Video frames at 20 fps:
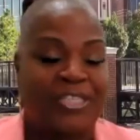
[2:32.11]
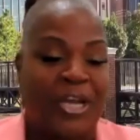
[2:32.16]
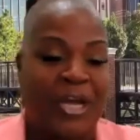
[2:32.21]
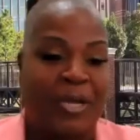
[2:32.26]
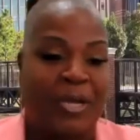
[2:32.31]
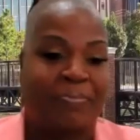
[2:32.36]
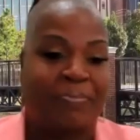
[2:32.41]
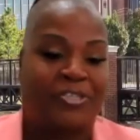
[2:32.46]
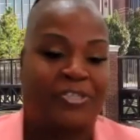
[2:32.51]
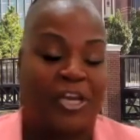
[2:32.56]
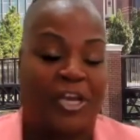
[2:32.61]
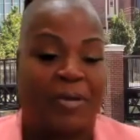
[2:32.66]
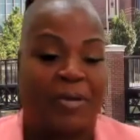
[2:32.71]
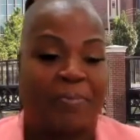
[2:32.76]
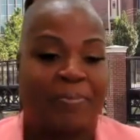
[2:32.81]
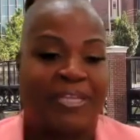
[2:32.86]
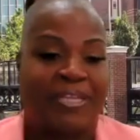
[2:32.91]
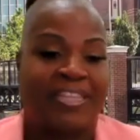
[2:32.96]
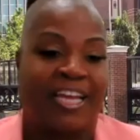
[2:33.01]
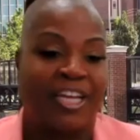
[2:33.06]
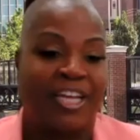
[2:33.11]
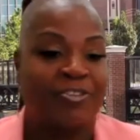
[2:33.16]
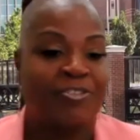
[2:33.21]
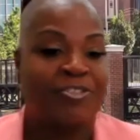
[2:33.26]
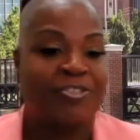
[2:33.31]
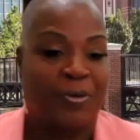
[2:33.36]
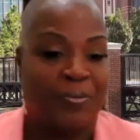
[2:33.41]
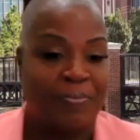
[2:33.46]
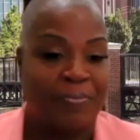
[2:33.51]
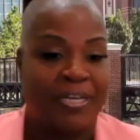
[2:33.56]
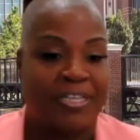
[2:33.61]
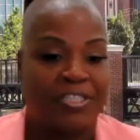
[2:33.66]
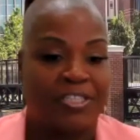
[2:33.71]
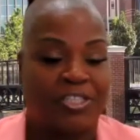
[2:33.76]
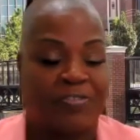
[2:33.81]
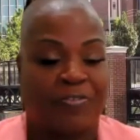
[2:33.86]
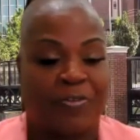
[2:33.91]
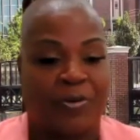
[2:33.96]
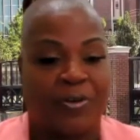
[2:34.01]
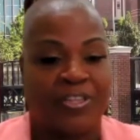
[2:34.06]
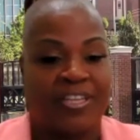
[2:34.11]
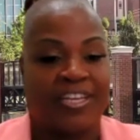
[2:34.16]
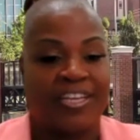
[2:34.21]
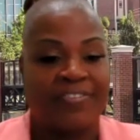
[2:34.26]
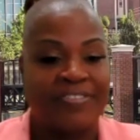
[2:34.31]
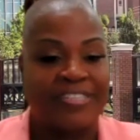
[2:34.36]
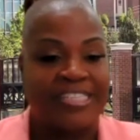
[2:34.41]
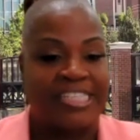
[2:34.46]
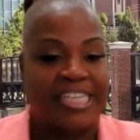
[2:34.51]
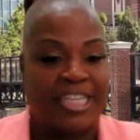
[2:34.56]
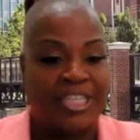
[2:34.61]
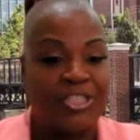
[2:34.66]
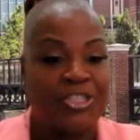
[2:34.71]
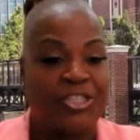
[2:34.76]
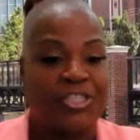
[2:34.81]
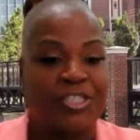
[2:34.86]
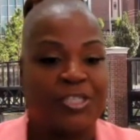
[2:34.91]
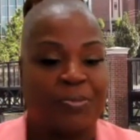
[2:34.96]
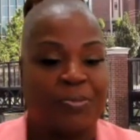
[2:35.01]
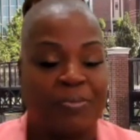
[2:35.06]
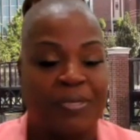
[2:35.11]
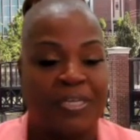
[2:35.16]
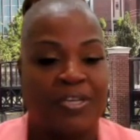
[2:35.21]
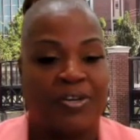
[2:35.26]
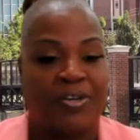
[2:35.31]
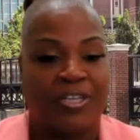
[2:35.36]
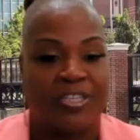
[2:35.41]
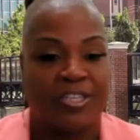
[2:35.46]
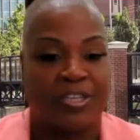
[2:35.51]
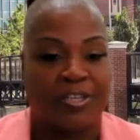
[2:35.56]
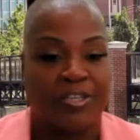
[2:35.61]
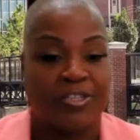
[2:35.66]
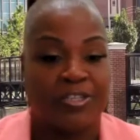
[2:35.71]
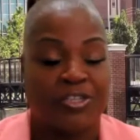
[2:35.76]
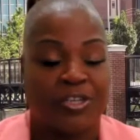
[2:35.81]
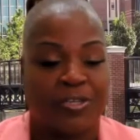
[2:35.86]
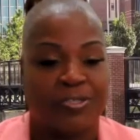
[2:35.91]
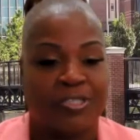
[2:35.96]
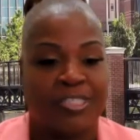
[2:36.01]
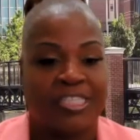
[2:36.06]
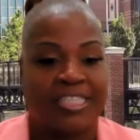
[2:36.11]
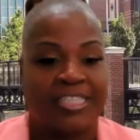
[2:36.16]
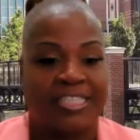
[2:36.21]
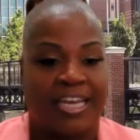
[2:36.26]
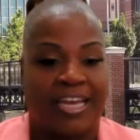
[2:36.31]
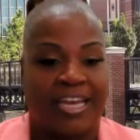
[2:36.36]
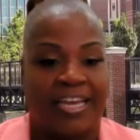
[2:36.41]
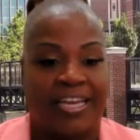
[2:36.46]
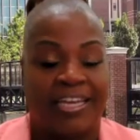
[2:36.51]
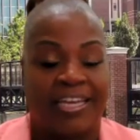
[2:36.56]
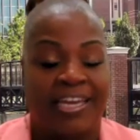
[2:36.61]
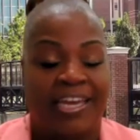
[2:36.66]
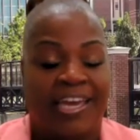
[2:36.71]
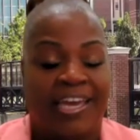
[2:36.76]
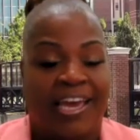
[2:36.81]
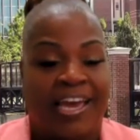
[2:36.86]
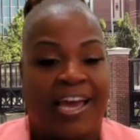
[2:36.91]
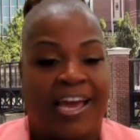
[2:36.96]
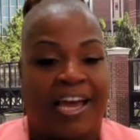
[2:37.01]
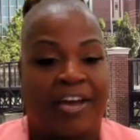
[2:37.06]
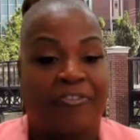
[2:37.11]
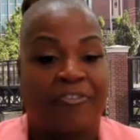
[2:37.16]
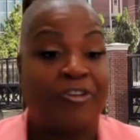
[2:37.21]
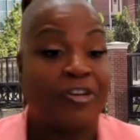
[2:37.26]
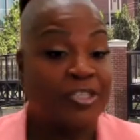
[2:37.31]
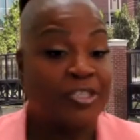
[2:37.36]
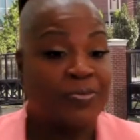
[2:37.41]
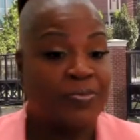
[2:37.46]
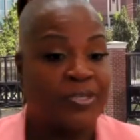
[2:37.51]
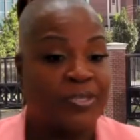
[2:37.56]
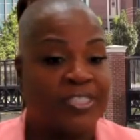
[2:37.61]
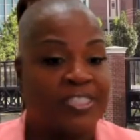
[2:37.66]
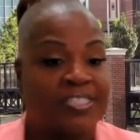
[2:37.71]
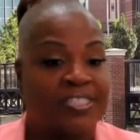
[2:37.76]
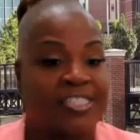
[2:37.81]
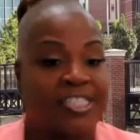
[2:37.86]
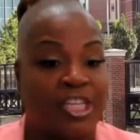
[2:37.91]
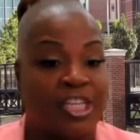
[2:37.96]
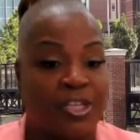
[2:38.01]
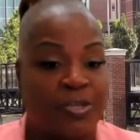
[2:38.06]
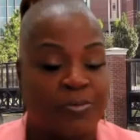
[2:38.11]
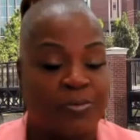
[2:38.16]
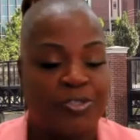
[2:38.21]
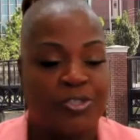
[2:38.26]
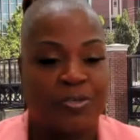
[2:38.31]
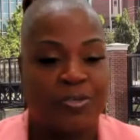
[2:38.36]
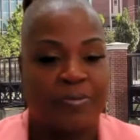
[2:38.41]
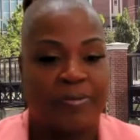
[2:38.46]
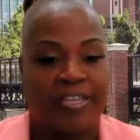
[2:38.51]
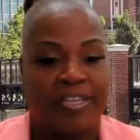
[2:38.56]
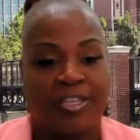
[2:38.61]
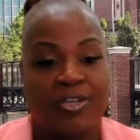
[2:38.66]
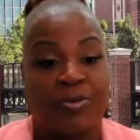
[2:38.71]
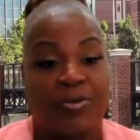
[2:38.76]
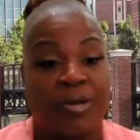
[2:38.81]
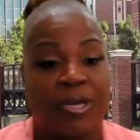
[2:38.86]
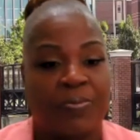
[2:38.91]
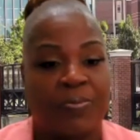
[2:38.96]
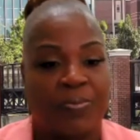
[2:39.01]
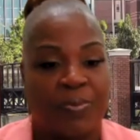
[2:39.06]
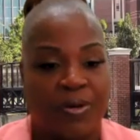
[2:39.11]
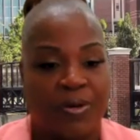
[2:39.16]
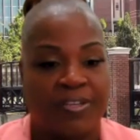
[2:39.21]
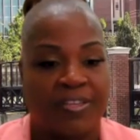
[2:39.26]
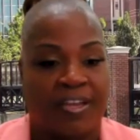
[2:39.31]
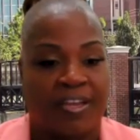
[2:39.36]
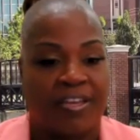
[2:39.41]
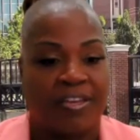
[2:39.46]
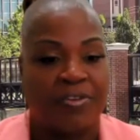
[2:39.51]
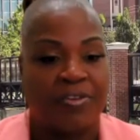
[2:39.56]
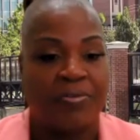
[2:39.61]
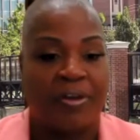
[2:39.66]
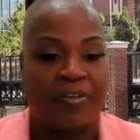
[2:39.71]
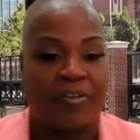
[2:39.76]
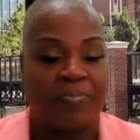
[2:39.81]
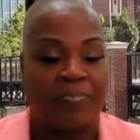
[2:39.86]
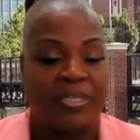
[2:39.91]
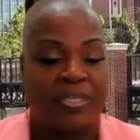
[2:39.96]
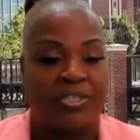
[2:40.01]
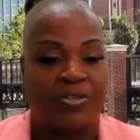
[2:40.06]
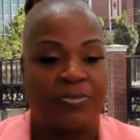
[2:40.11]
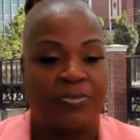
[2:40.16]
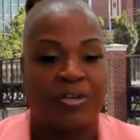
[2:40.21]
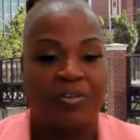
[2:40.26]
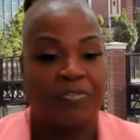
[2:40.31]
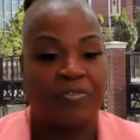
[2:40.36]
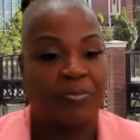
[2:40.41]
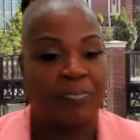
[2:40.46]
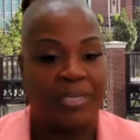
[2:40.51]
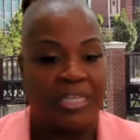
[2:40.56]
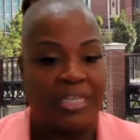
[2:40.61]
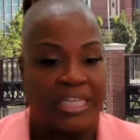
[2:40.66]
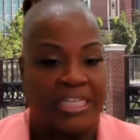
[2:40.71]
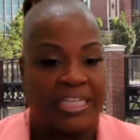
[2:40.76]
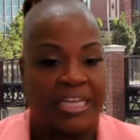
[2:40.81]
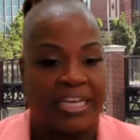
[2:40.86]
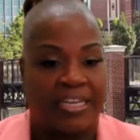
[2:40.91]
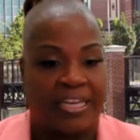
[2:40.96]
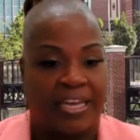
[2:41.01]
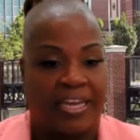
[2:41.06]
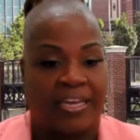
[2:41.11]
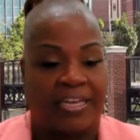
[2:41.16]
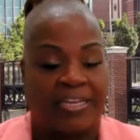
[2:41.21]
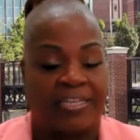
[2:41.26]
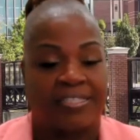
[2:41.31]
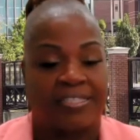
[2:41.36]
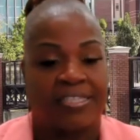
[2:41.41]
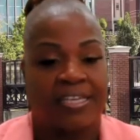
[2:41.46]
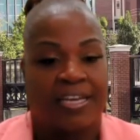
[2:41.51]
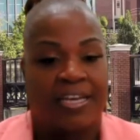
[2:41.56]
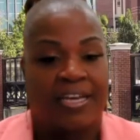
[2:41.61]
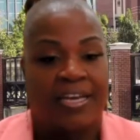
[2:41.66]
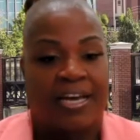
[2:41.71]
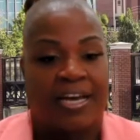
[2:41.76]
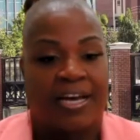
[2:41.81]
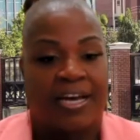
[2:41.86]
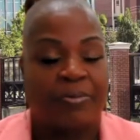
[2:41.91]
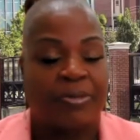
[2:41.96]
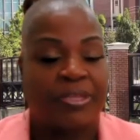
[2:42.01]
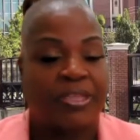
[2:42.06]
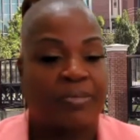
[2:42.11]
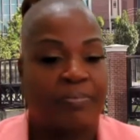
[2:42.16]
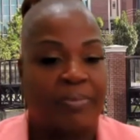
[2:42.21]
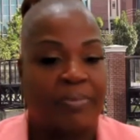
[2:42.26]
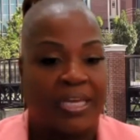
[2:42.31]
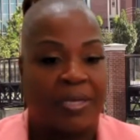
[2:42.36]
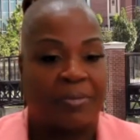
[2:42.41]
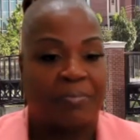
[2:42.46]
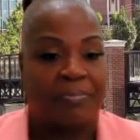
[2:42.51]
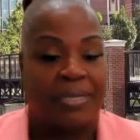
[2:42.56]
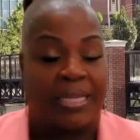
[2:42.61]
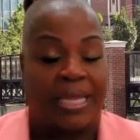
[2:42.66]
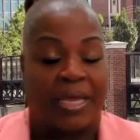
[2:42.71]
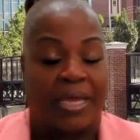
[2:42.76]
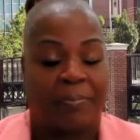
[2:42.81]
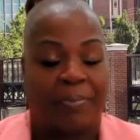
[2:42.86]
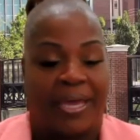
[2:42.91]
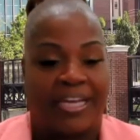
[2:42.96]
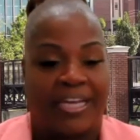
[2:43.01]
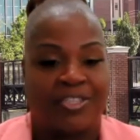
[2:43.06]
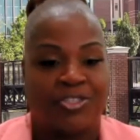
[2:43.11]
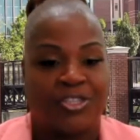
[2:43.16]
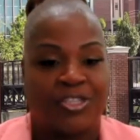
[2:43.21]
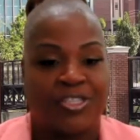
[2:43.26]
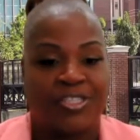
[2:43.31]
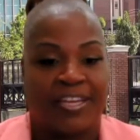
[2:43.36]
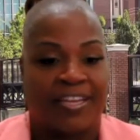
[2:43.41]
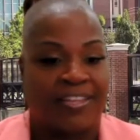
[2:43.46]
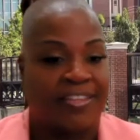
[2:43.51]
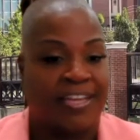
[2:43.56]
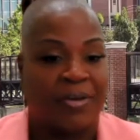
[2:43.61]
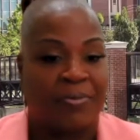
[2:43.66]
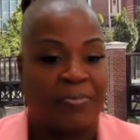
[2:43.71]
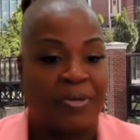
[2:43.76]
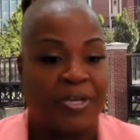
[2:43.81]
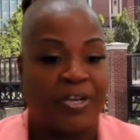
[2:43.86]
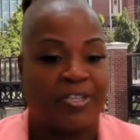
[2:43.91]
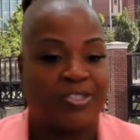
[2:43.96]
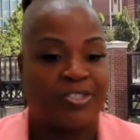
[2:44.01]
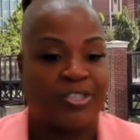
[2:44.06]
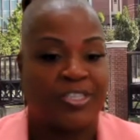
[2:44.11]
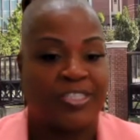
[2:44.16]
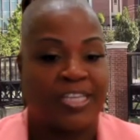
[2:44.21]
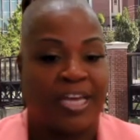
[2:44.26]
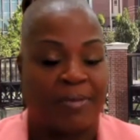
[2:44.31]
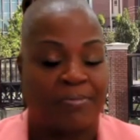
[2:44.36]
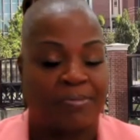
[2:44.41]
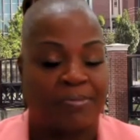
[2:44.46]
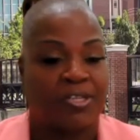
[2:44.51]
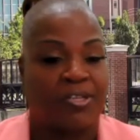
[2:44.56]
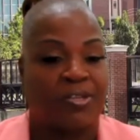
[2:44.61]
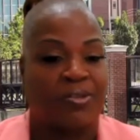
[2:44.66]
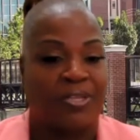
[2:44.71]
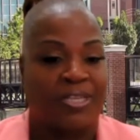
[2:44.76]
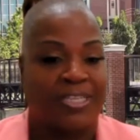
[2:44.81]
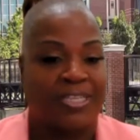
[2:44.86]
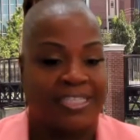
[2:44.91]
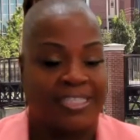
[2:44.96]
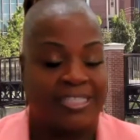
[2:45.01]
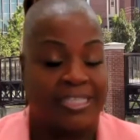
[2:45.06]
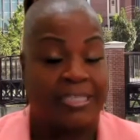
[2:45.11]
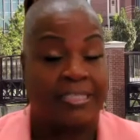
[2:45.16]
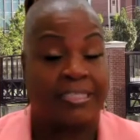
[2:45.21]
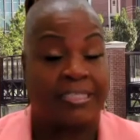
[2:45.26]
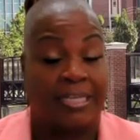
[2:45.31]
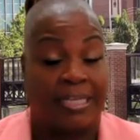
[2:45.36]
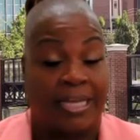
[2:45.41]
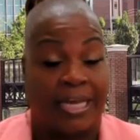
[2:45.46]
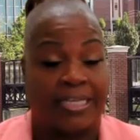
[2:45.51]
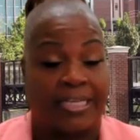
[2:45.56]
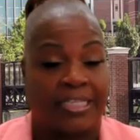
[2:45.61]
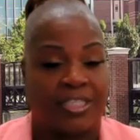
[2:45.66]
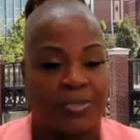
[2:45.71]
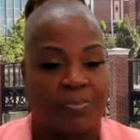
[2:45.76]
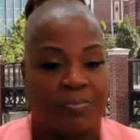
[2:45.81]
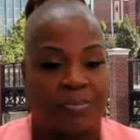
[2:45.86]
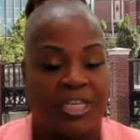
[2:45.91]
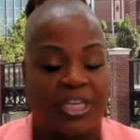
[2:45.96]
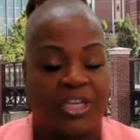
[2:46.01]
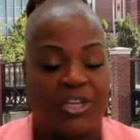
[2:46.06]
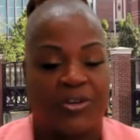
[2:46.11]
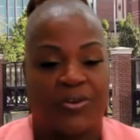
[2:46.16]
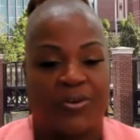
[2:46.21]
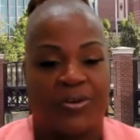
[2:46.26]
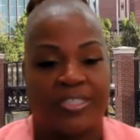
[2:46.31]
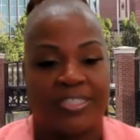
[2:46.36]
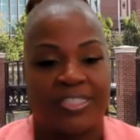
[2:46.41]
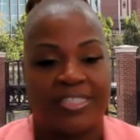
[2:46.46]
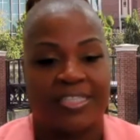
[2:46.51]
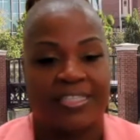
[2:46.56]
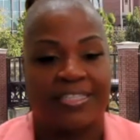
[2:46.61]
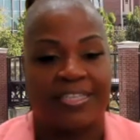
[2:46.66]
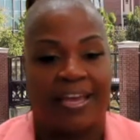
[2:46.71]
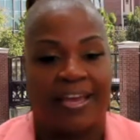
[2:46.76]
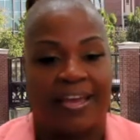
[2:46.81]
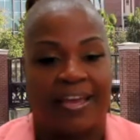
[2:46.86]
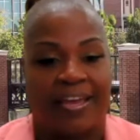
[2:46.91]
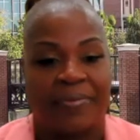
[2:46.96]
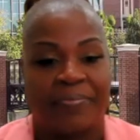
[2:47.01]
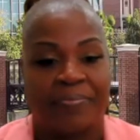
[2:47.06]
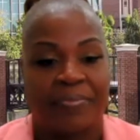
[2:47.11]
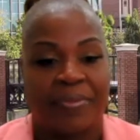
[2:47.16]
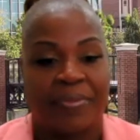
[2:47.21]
Hampersham, and thank you so much for the invitation to be on your show today. I first want to salute you and the great work that you have been doing for many decades with the Making Black pages, and that we are just absolutely delighted to be here on today.